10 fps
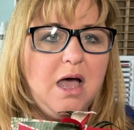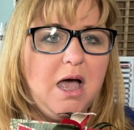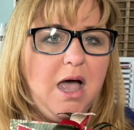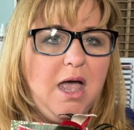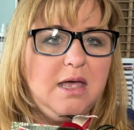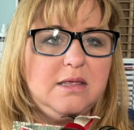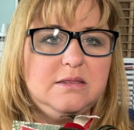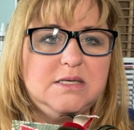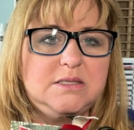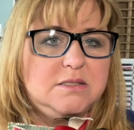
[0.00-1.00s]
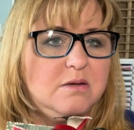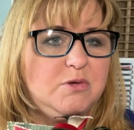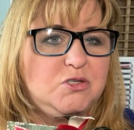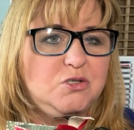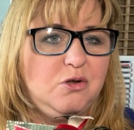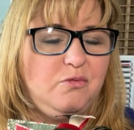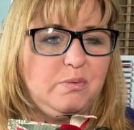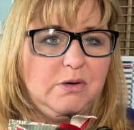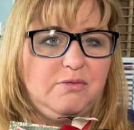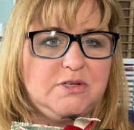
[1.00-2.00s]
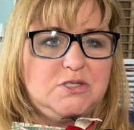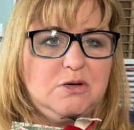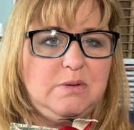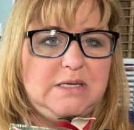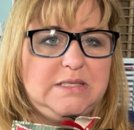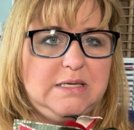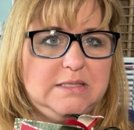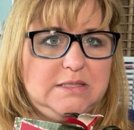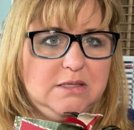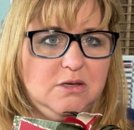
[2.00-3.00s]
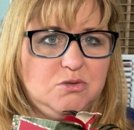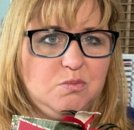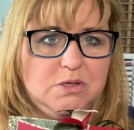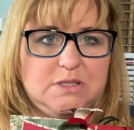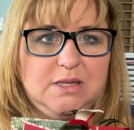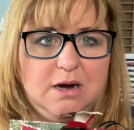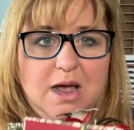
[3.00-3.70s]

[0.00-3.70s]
I, this is almost goof proof. It's so easy to stick those words in there.